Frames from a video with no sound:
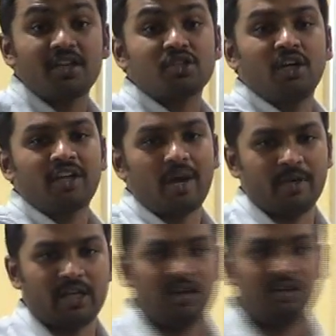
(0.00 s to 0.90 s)
interest on
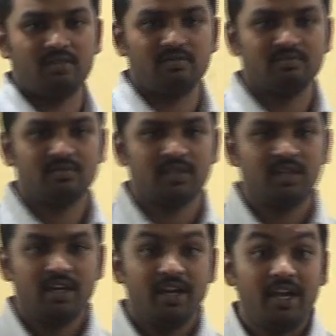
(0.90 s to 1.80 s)
capital.
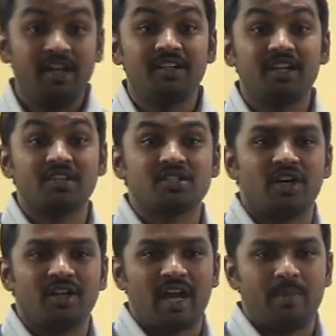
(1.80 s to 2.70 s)

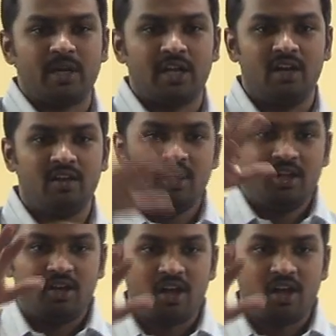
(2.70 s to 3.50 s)
interest on capital,